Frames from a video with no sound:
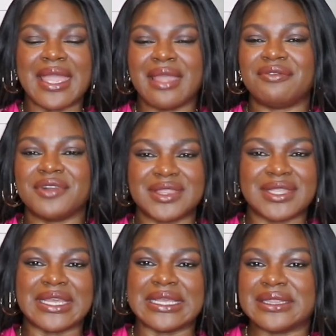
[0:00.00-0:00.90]

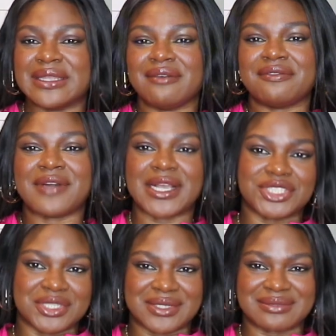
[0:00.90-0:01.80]
everything
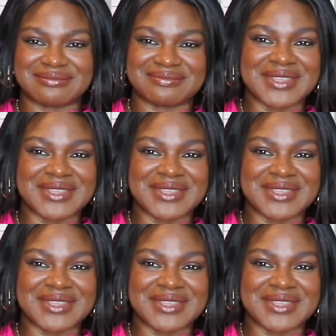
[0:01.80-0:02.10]
fashion